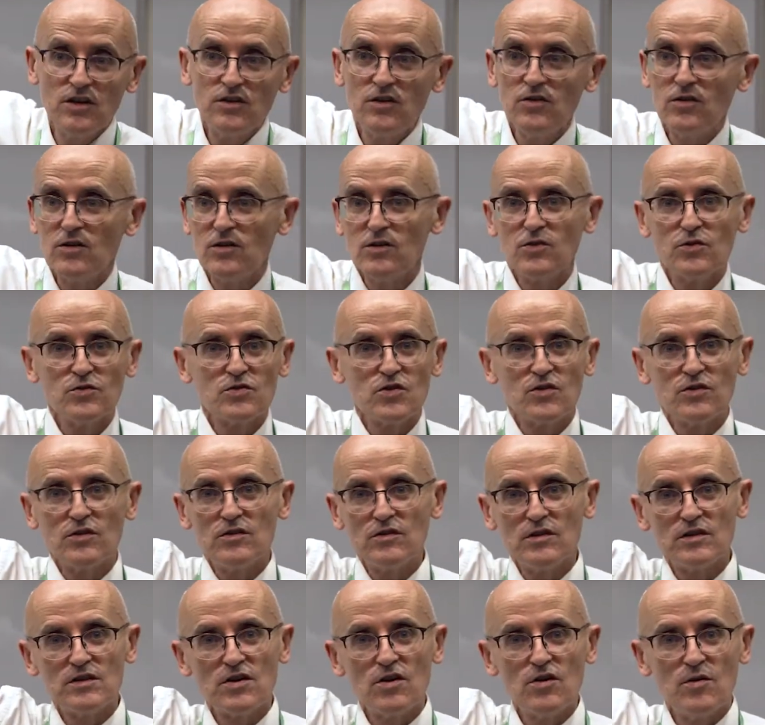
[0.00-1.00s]
on all those other
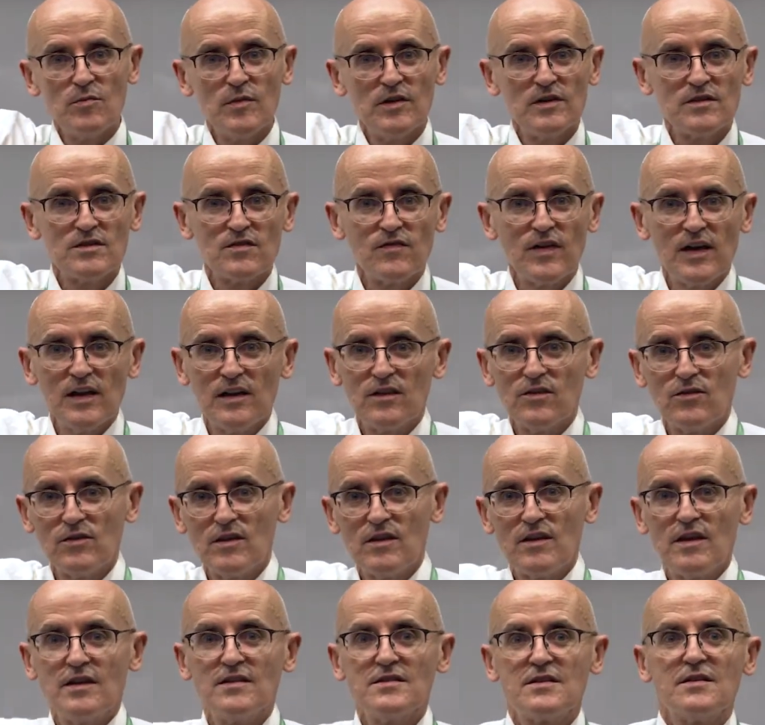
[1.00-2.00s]
determinants of health, all the
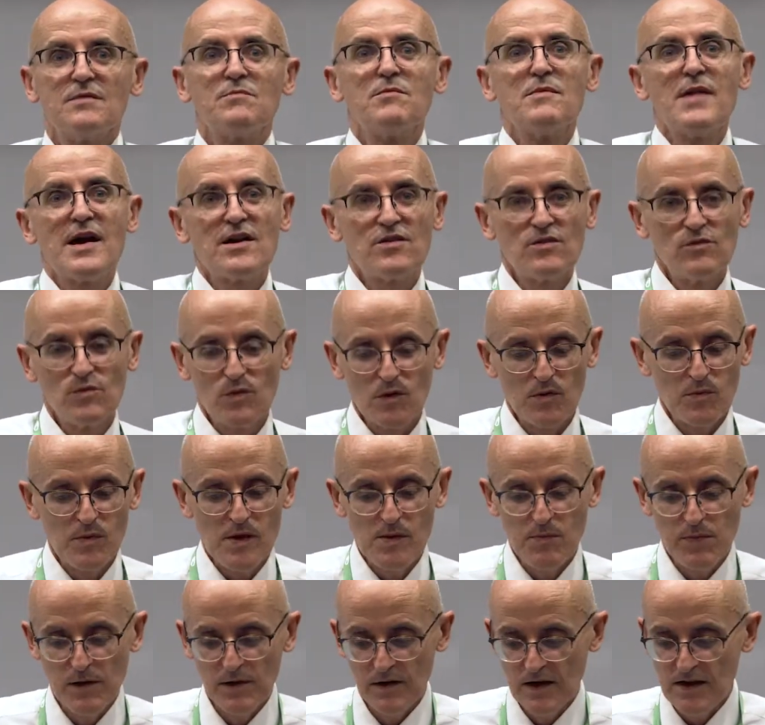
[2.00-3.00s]
things that matter, where
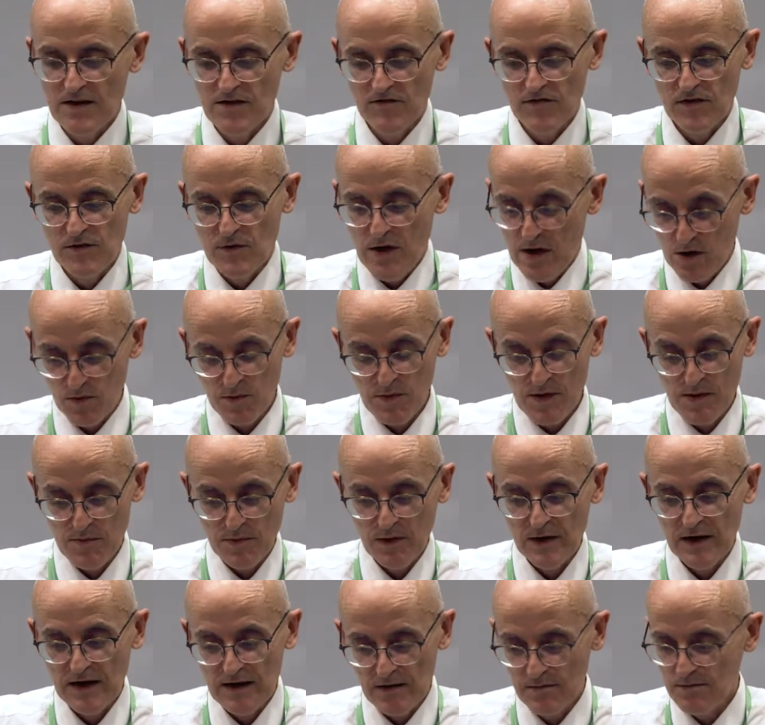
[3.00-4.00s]
people live and how
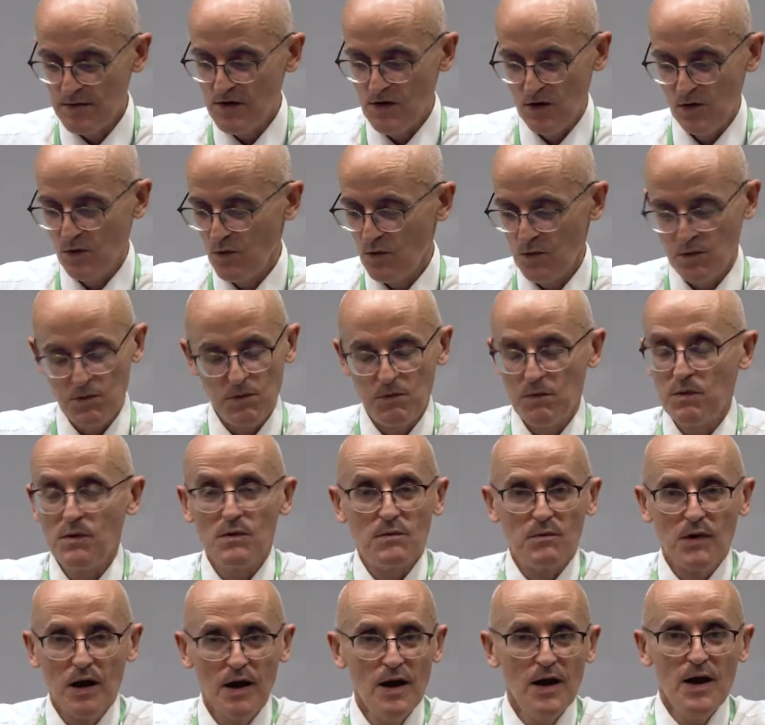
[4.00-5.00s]
people,
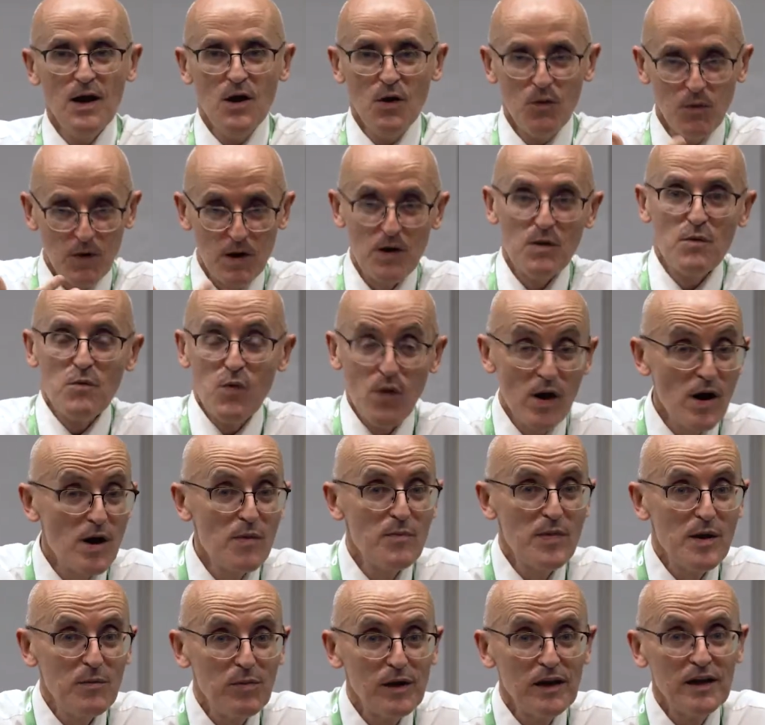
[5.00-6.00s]
where
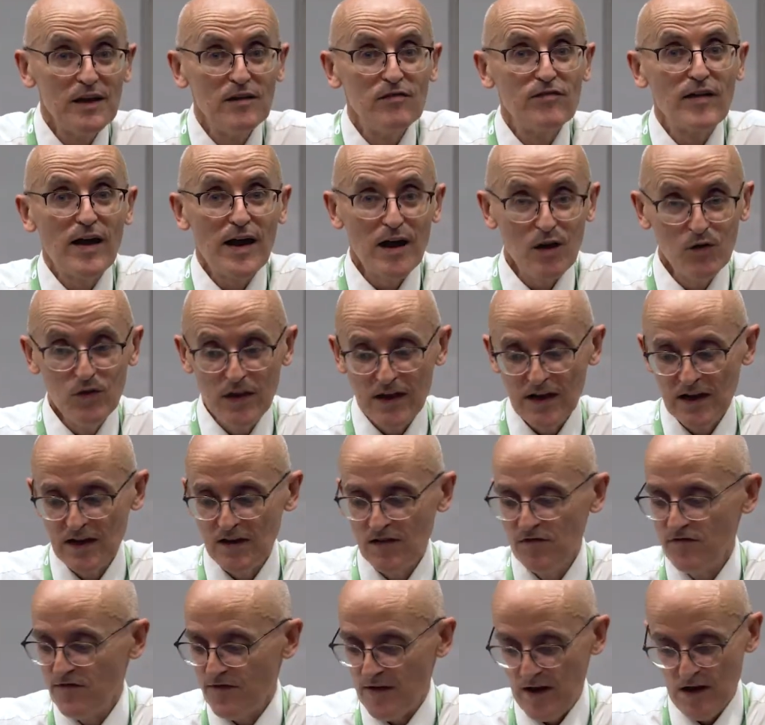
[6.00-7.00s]
people live, how
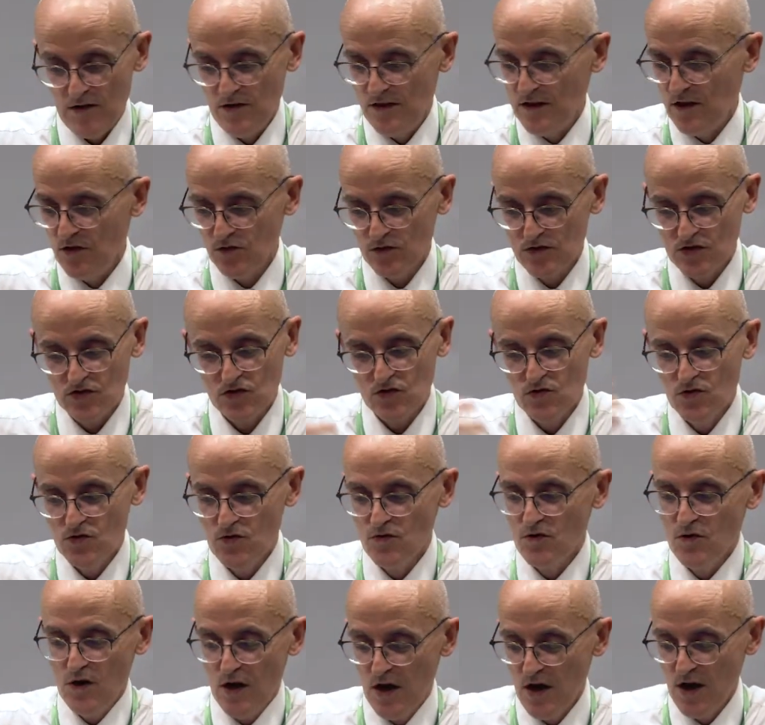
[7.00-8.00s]
they go to
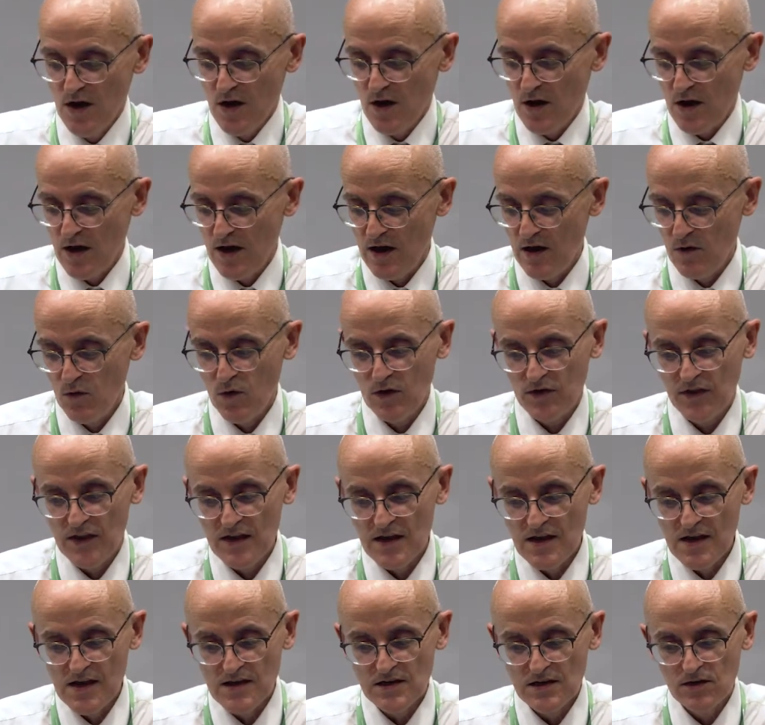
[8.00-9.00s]
school, what they
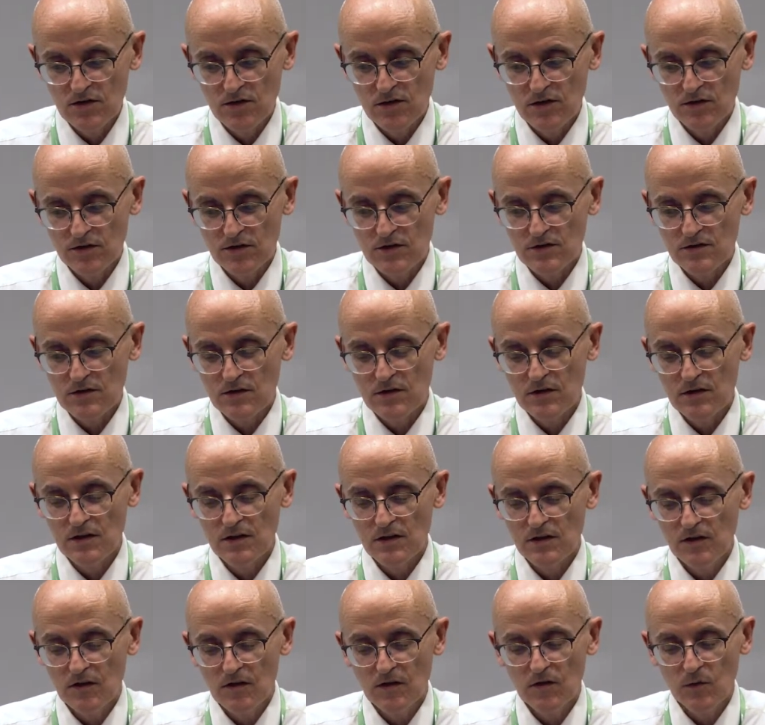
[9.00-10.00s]
eat, and all of those other
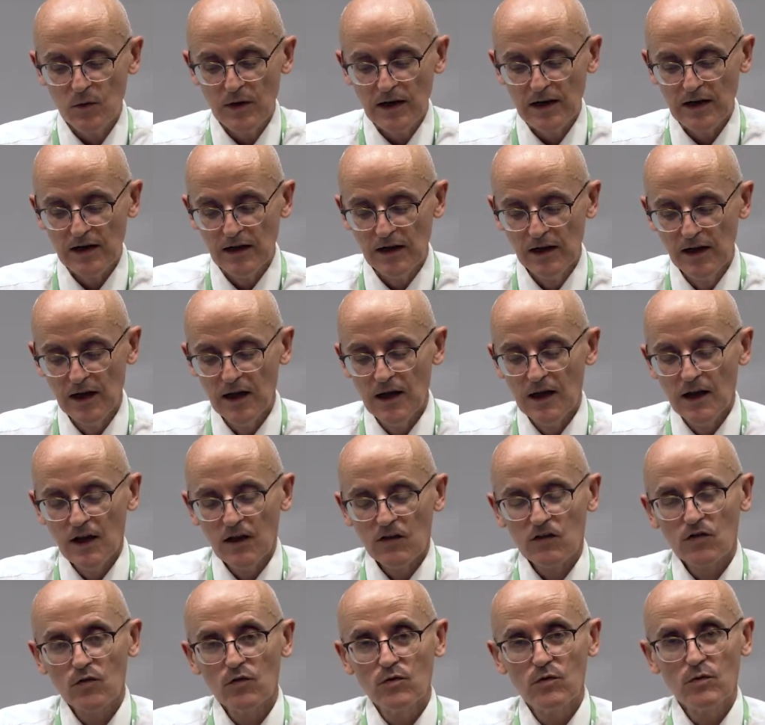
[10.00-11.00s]
things as well.
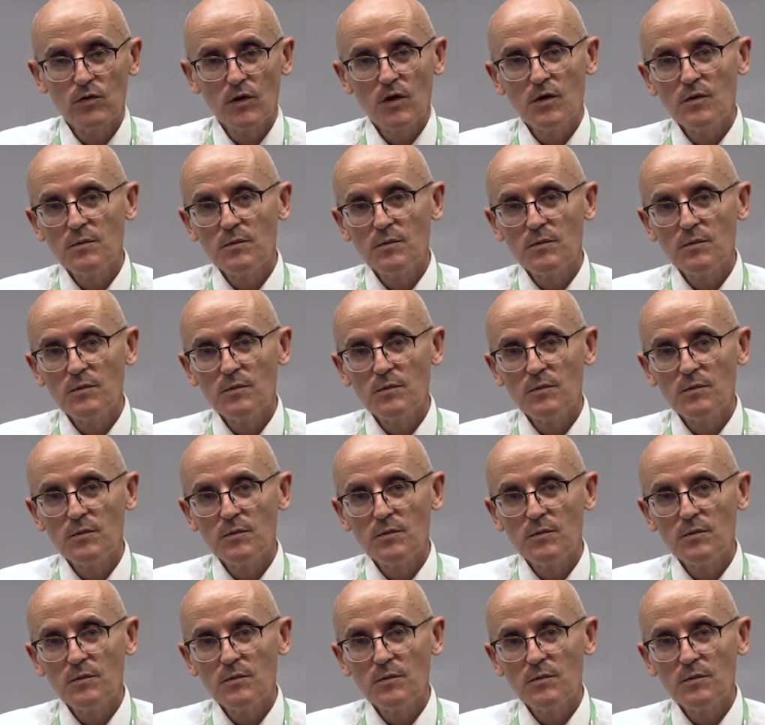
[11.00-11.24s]
So,